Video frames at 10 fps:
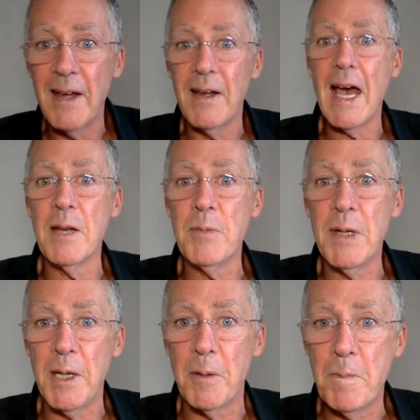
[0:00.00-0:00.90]

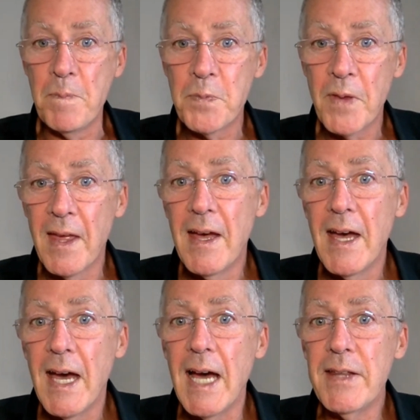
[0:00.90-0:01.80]
aluminium,
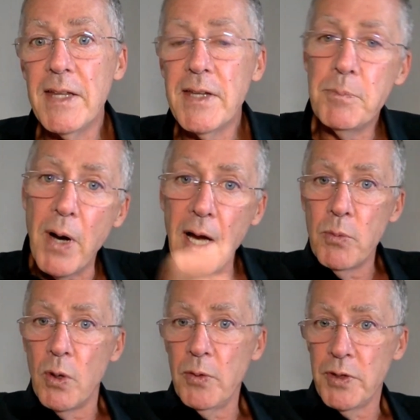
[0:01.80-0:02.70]
and then they buy
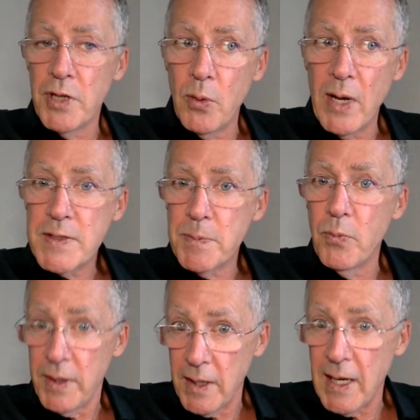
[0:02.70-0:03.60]
one with
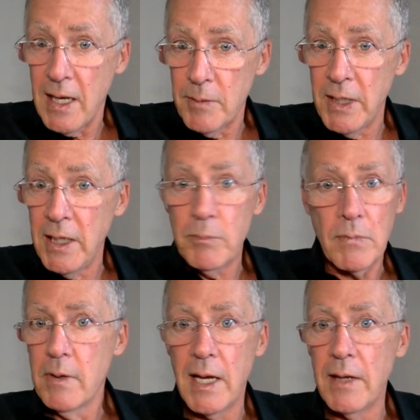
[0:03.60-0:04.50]
with aluminium,
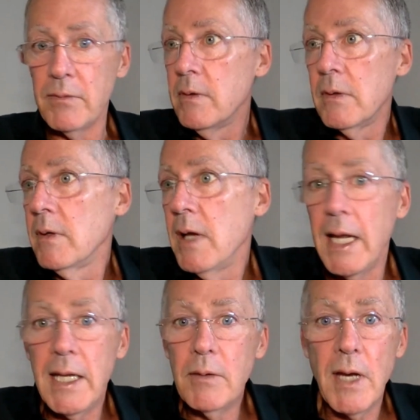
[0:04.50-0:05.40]
and
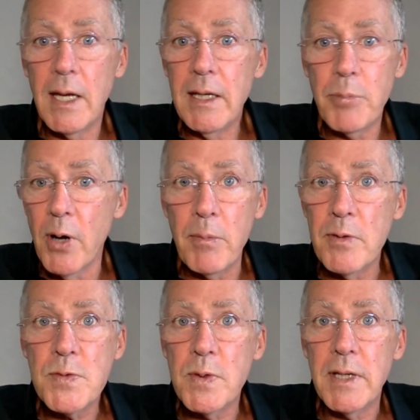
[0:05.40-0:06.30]
any
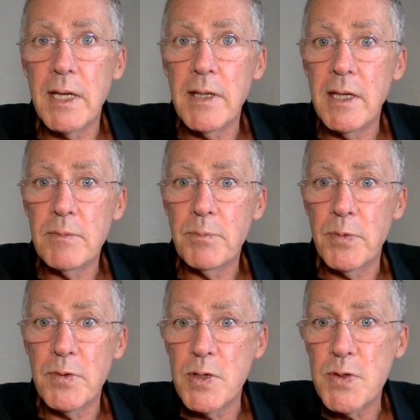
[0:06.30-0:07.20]
problems with kidney
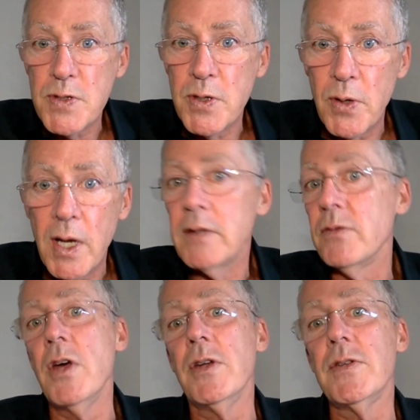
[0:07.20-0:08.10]
producing urine?
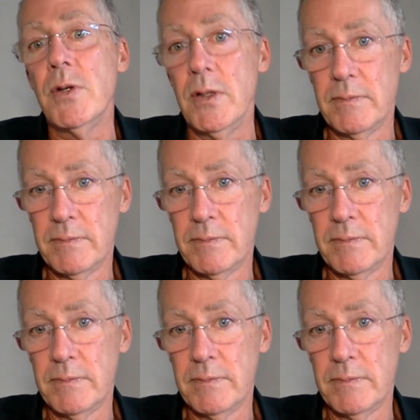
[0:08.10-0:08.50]
None at all.